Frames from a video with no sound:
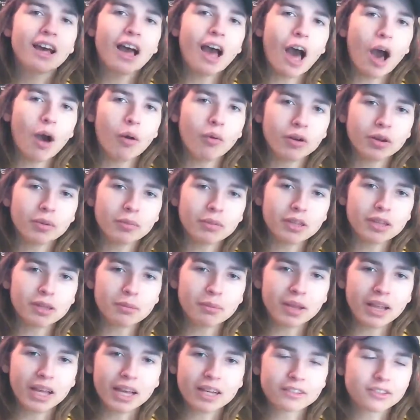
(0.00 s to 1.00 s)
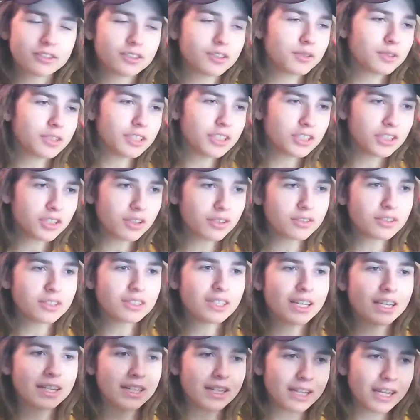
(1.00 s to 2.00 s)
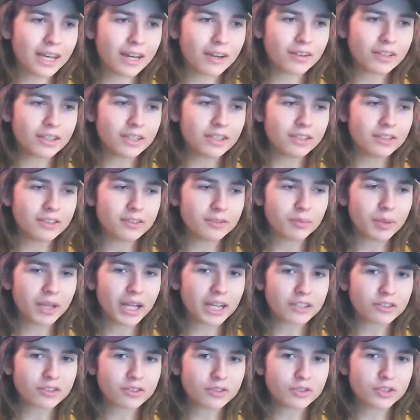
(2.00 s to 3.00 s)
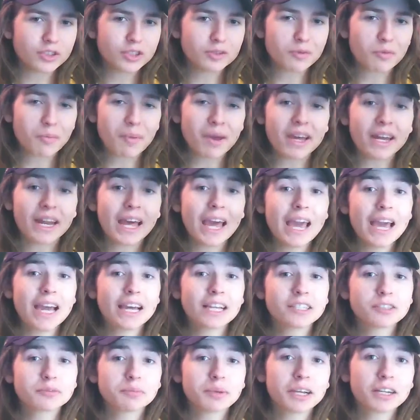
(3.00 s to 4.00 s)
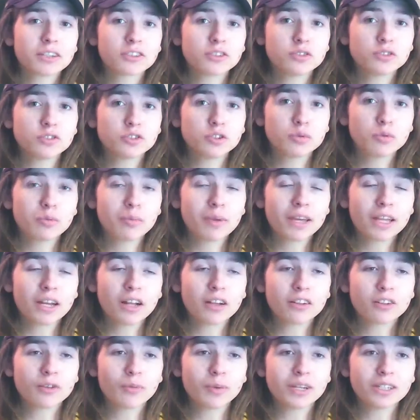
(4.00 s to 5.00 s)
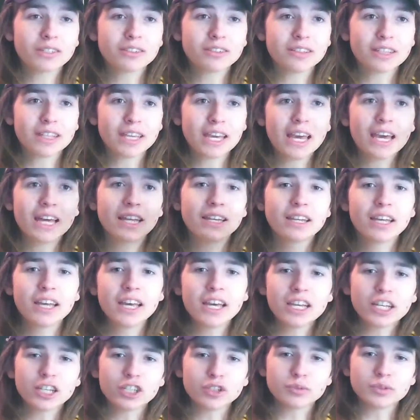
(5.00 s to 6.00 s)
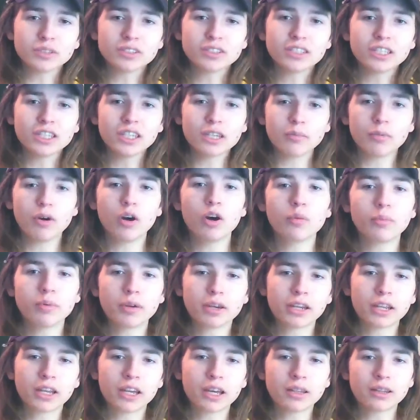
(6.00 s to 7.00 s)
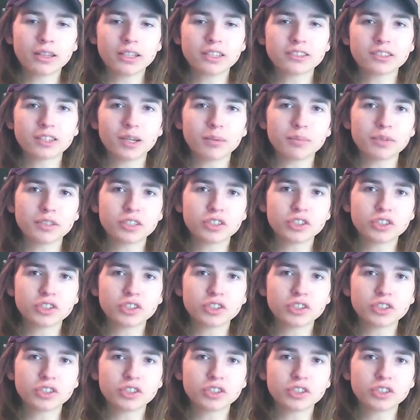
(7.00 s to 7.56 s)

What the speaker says: I want to be in the black suit. He chose that, and now he's Black Suit Superman. And he's Black Suit Superman all the way to the end, because we see him opening up in the